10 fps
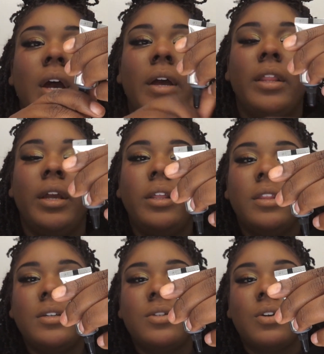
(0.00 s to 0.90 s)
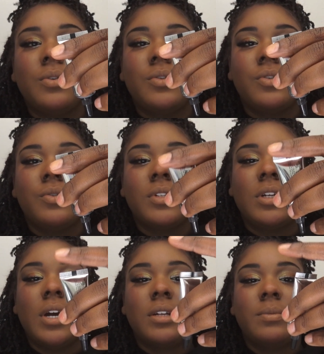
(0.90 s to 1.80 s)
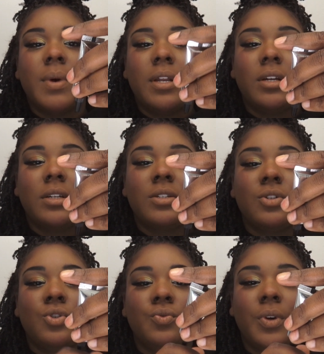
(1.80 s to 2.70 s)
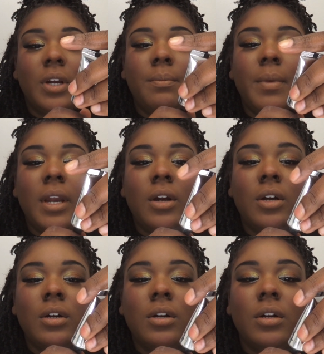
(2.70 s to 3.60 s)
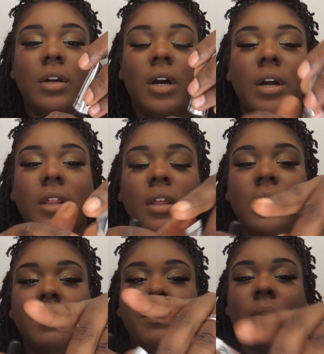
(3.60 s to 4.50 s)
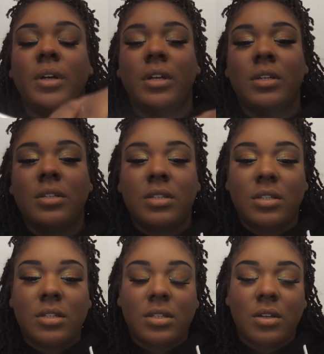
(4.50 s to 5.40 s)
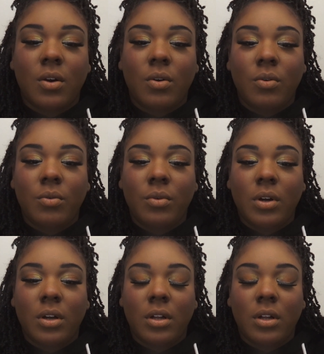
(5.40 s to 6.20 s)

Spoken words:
I like the So Susan Cosmetics Dream Maker highlight, but it's a